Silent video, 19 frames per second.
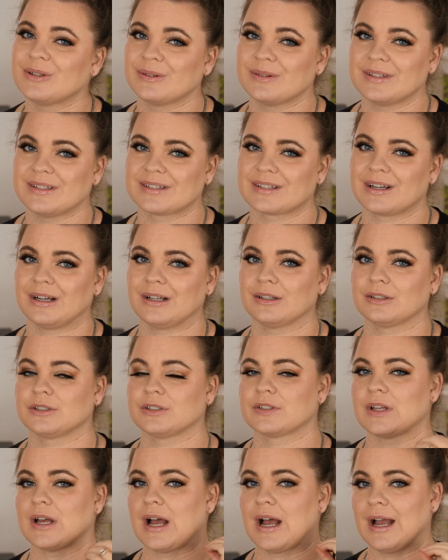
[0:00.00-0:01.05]
to these
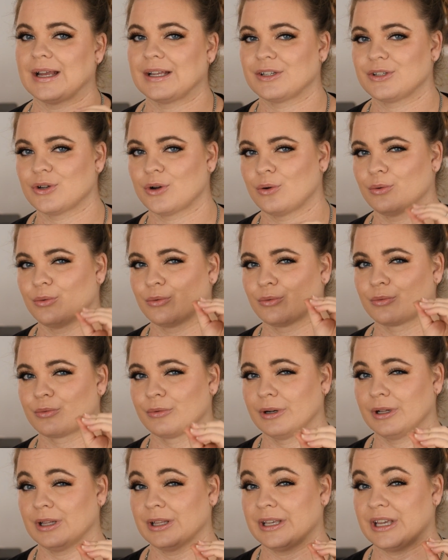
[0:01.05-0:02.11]
colors. I don't
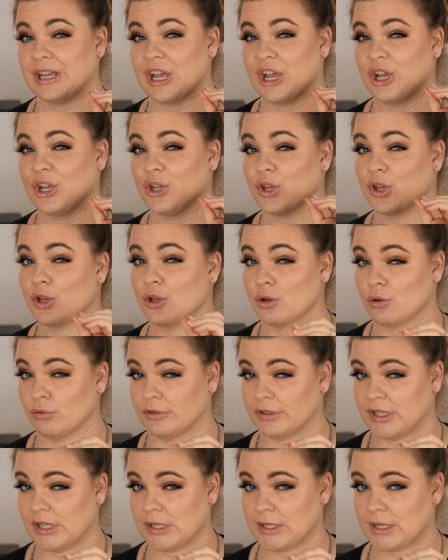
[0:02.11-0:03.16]
really
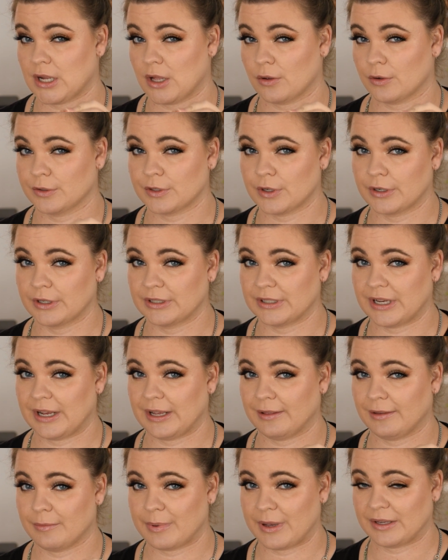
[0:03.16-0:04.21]
use these colors on a
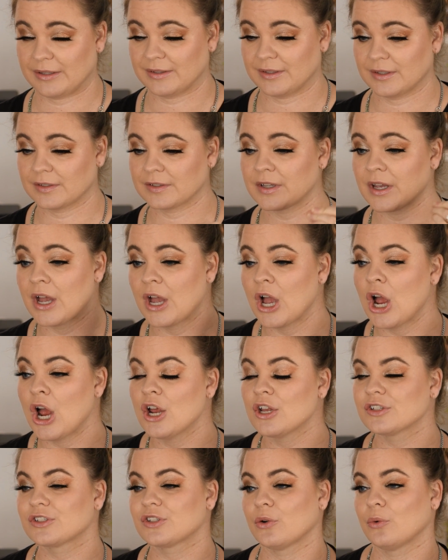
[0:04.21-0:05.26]
daily basis.
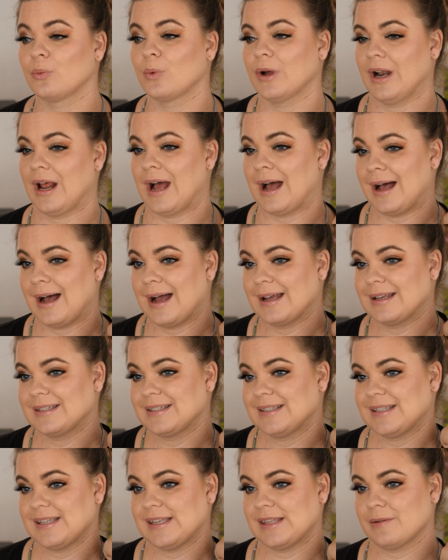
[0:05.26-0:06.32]
So what I
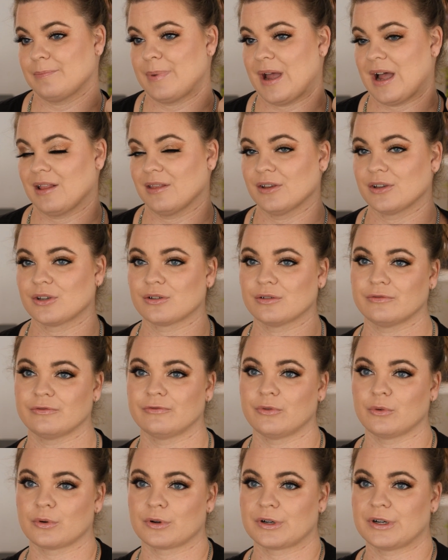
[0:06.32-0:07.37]
see the palette good
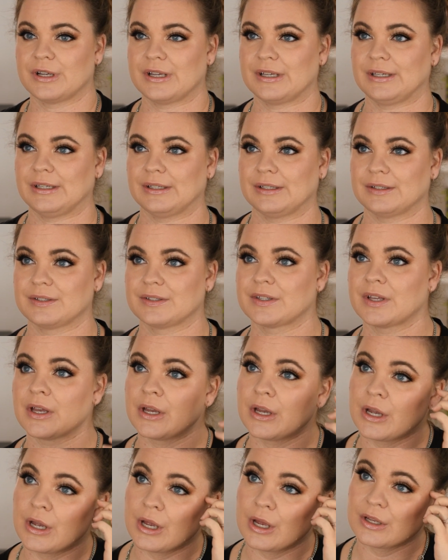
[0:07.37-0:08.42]
for is
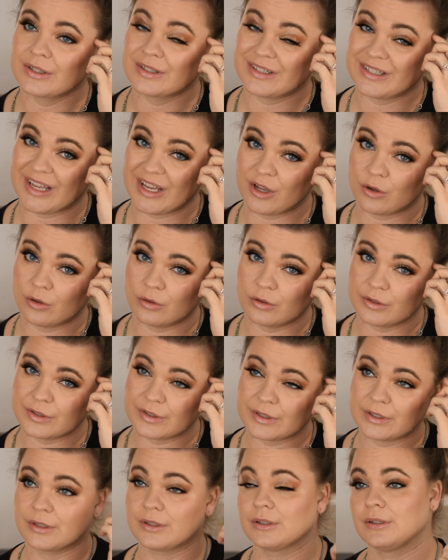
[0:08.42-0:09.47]

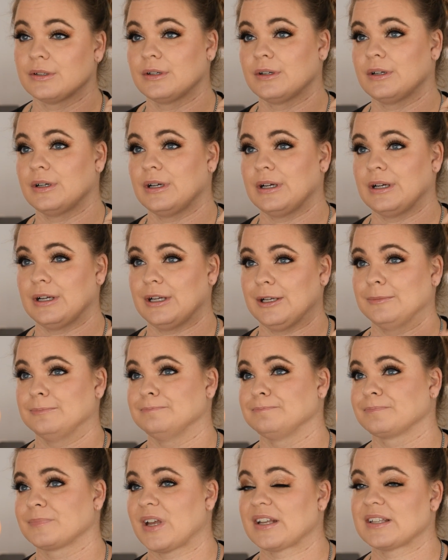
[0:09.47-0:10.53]
singles.
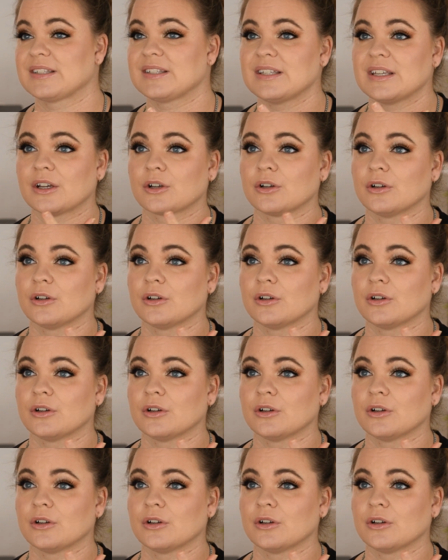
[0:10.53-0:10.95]
Um, I see it